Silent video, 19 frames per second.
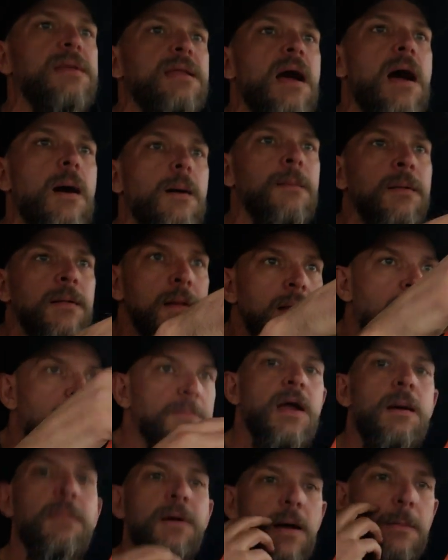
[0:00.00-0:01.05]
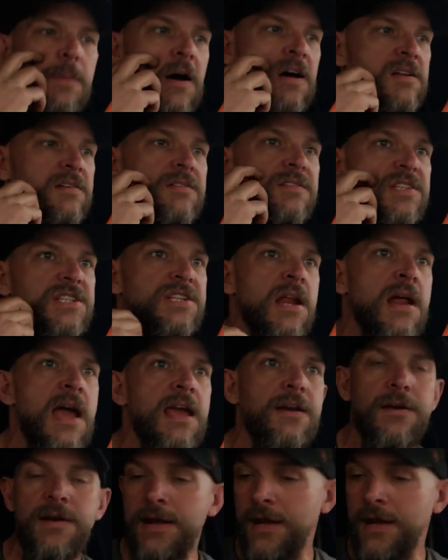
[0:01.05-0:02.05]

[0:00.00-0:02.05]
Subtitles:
Now, I'm coming up on Schneider